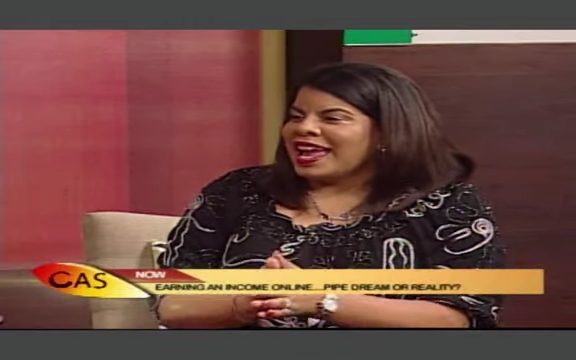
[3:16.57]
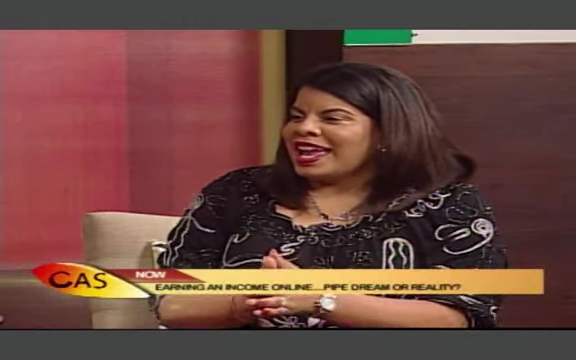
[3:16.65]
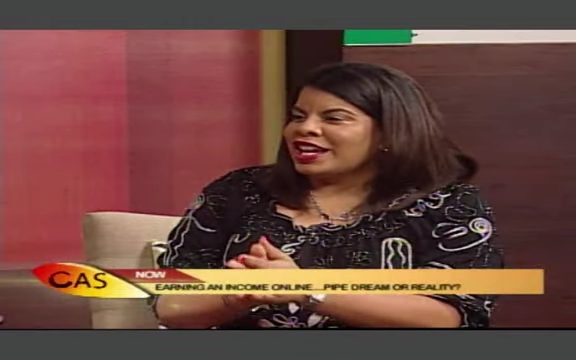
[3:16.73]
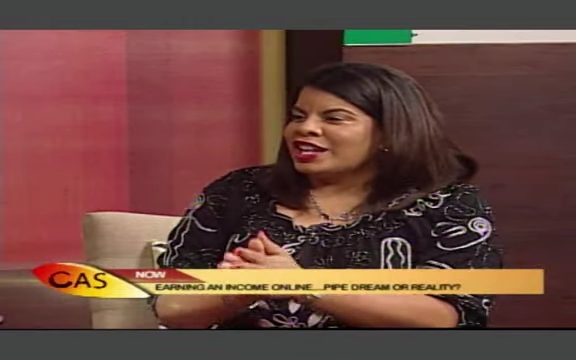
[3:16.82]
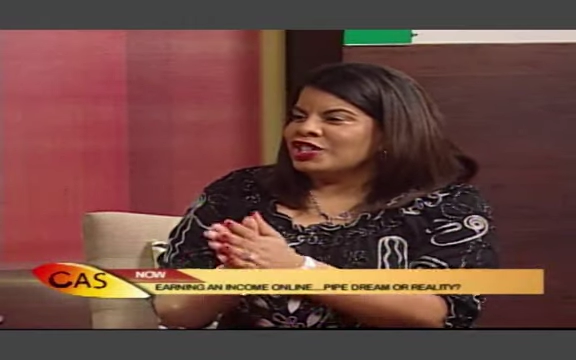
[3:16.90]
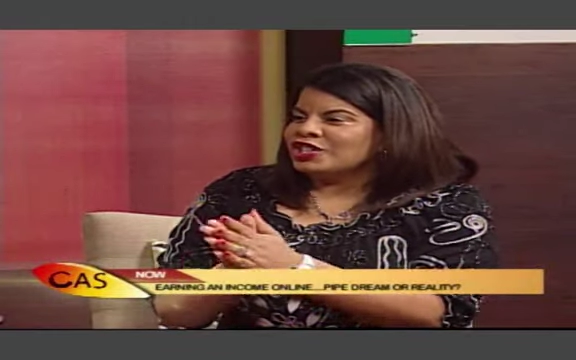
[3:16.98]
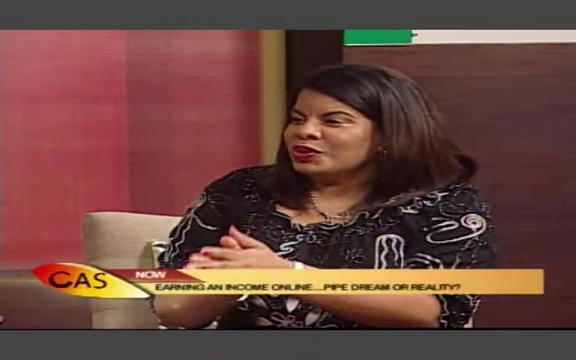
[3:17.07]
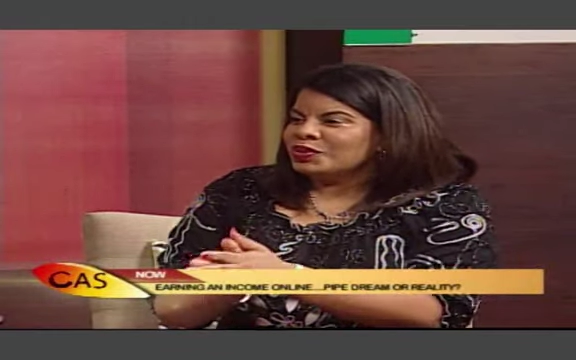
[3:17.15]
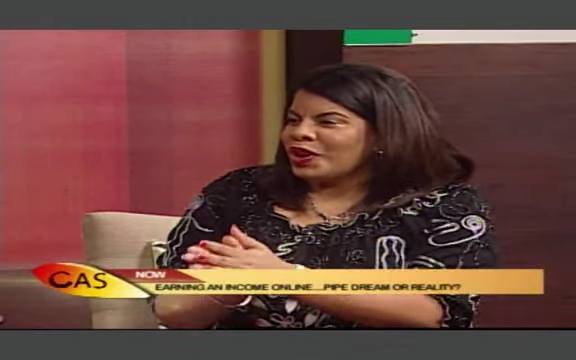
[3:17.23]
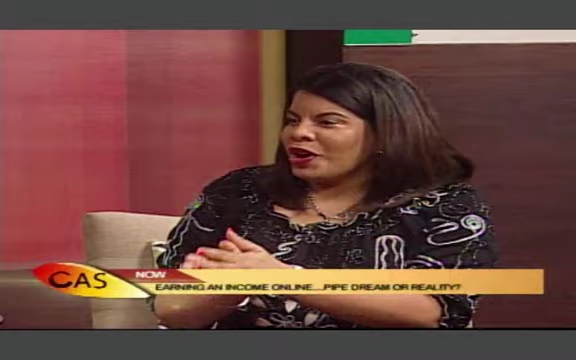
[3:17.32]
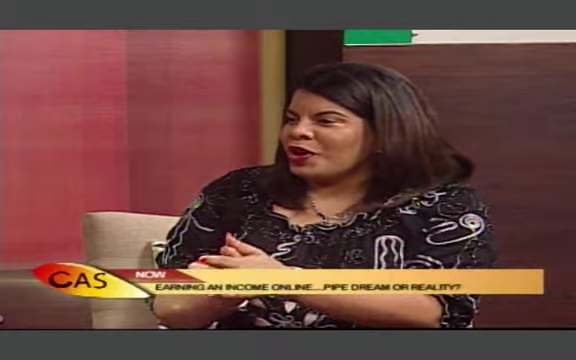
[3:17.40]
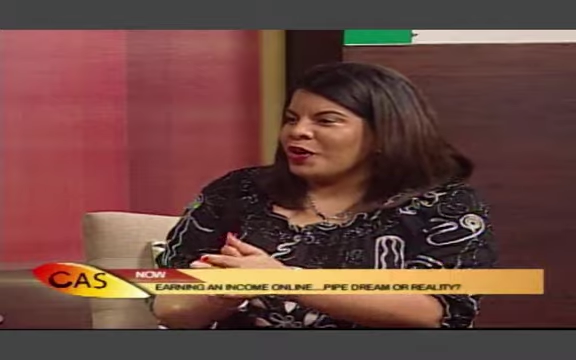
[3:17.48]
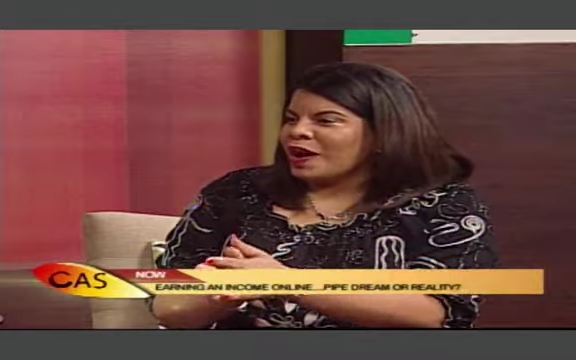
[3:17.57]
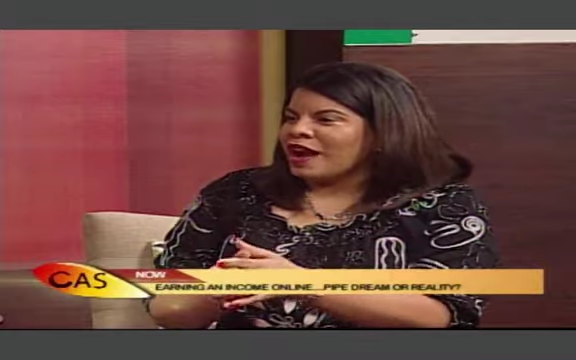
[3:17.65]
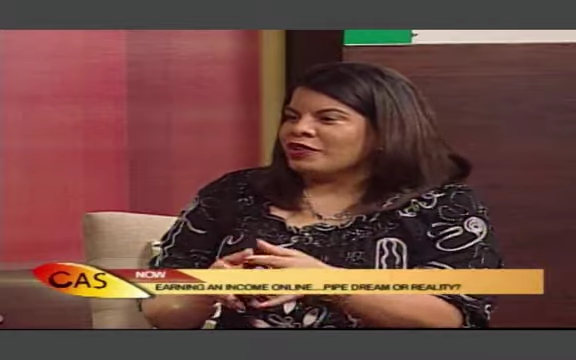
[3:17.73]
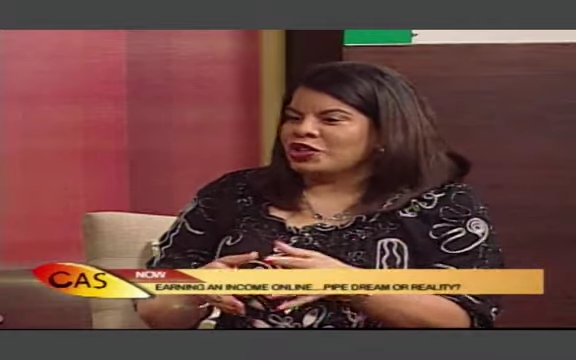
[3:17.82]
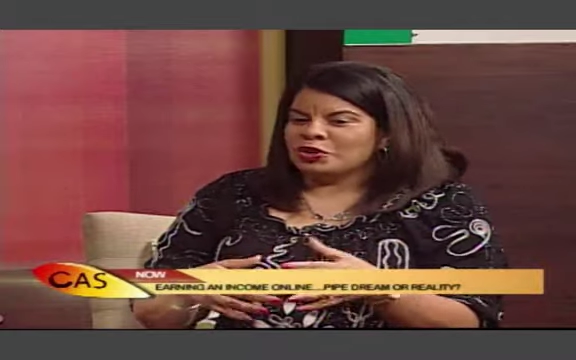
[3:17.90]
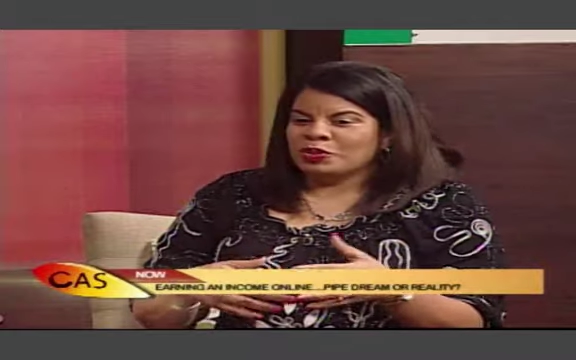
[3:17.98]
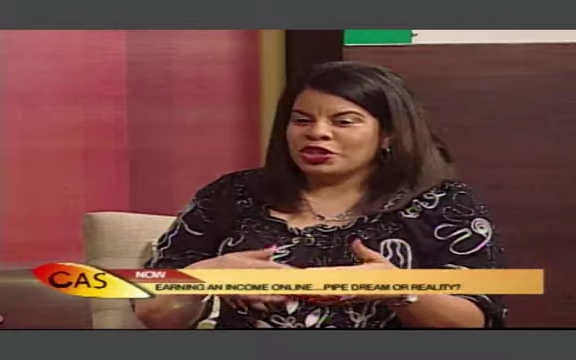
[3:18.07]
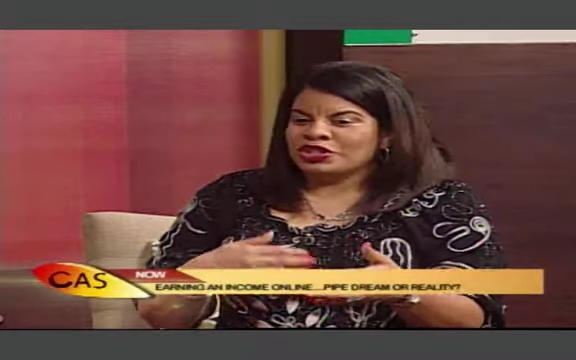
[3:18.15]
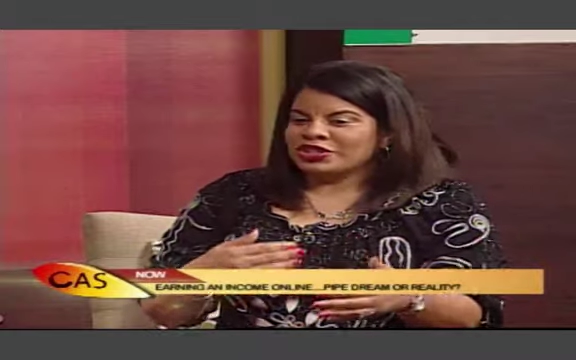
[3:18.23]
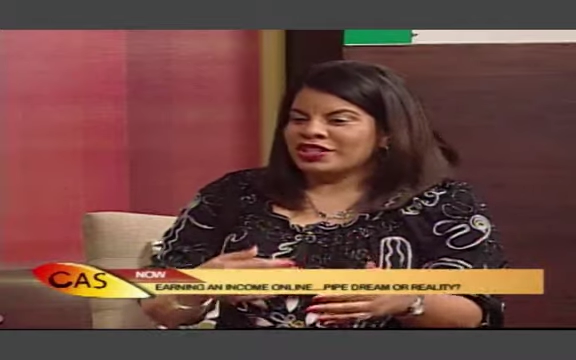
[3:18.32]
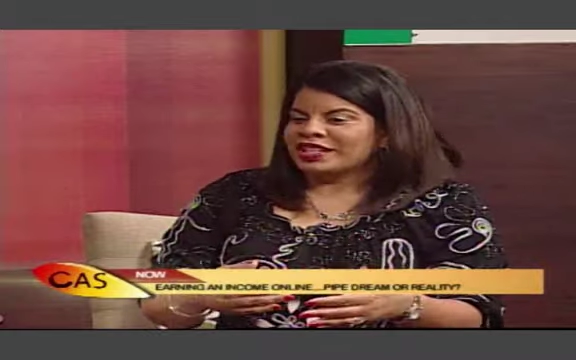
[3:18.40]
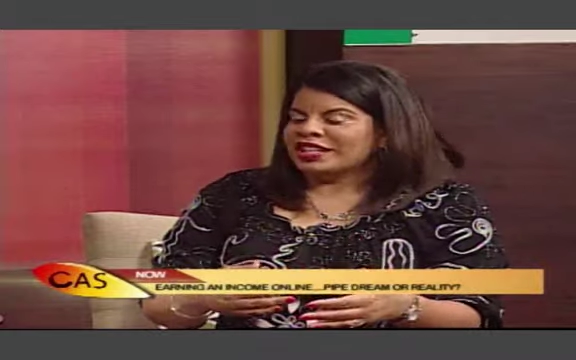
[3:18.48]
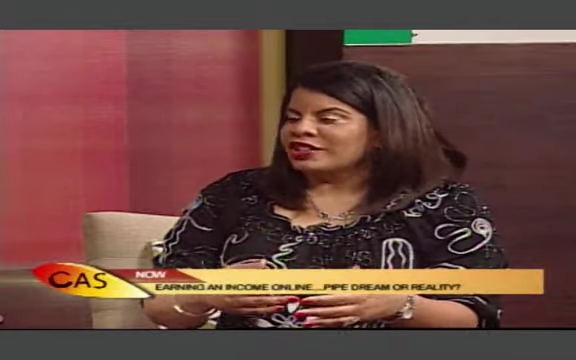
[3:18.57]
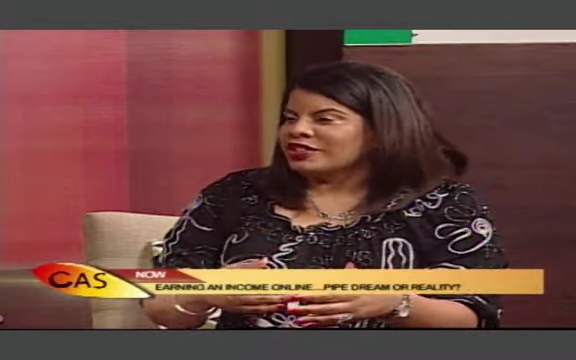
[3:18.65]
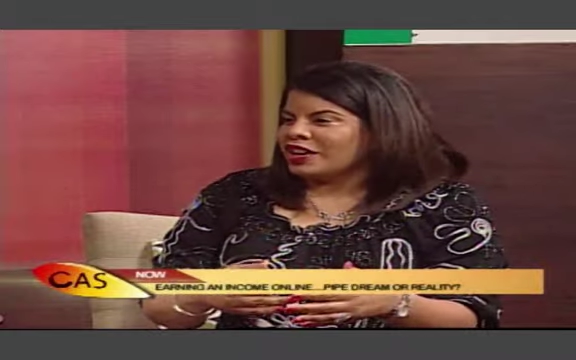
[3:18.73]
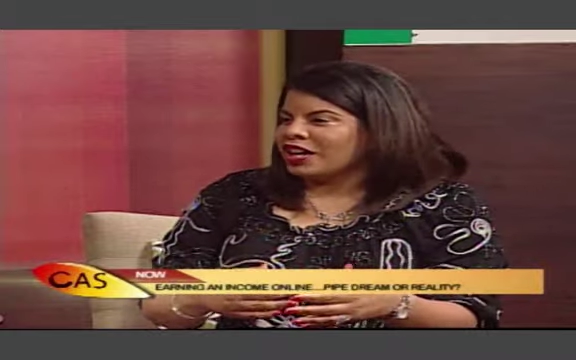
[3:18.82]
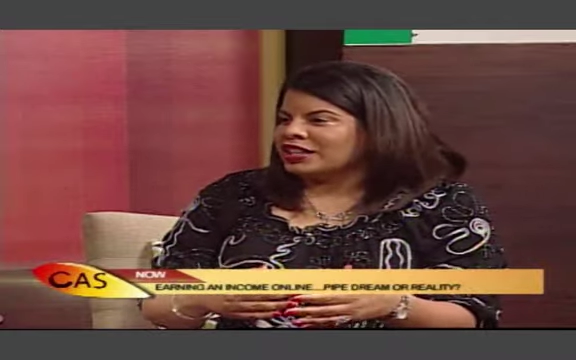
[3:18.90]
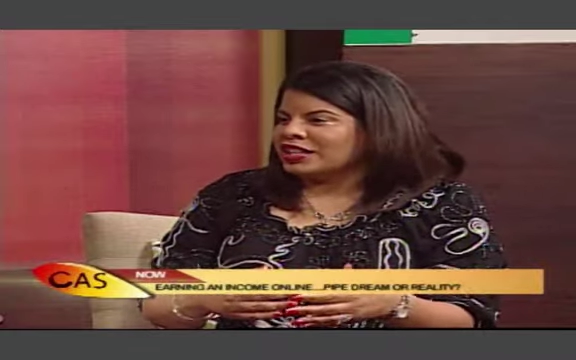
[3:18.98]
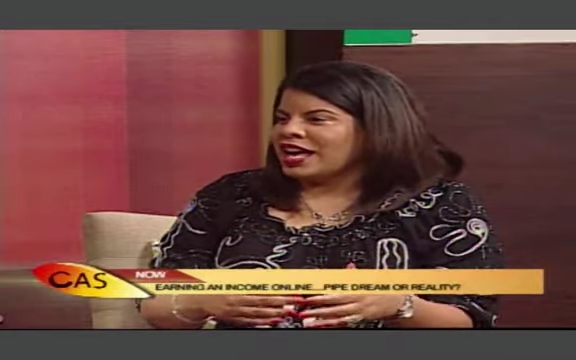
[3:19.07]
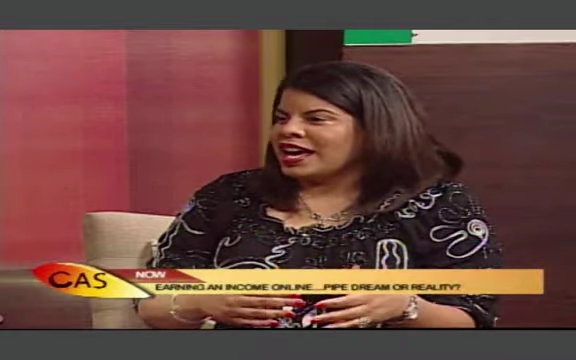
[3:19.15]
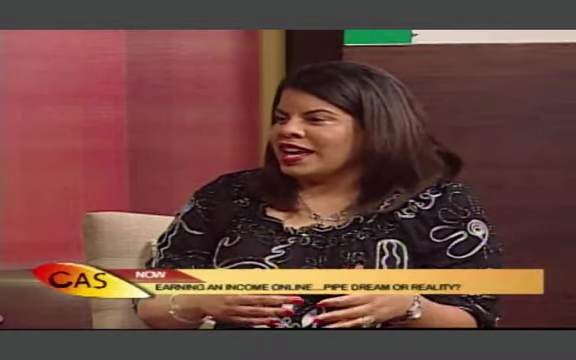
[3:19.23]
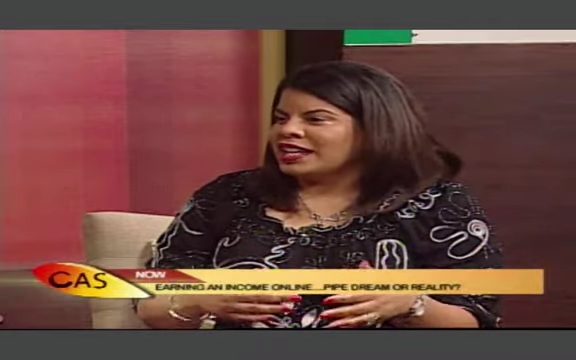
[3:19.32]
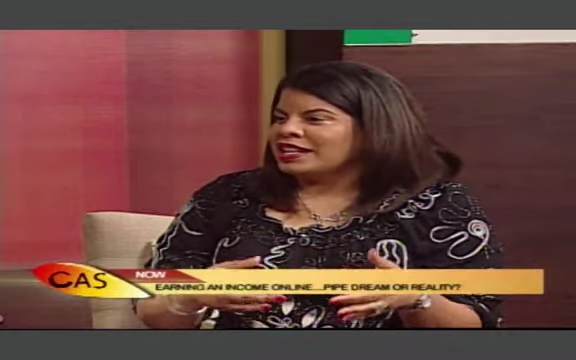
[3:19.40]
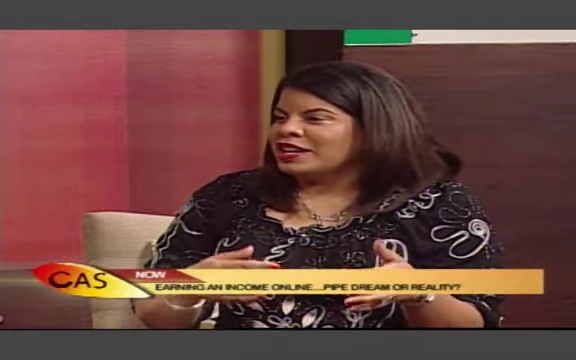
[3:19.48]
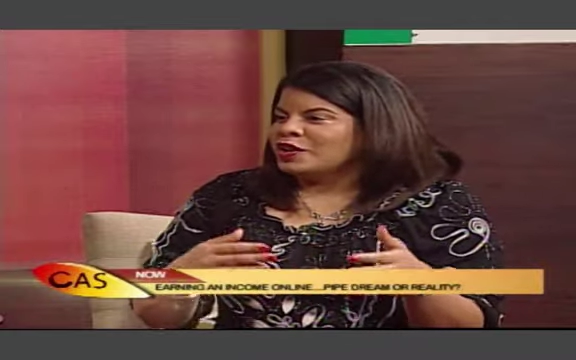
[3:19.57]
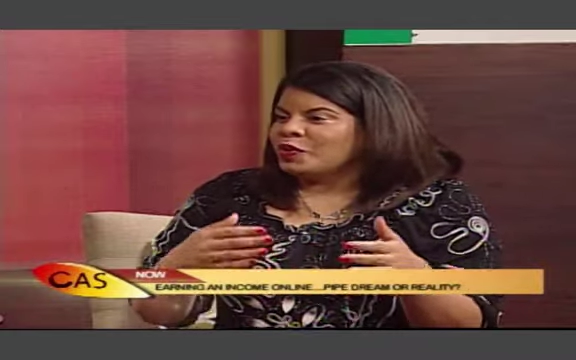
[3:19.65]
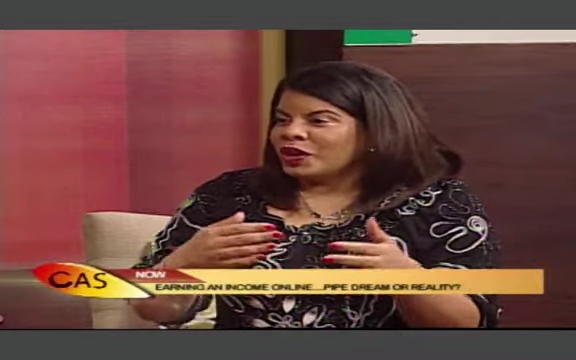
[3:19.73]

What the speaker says: And you know, after you put your skills online,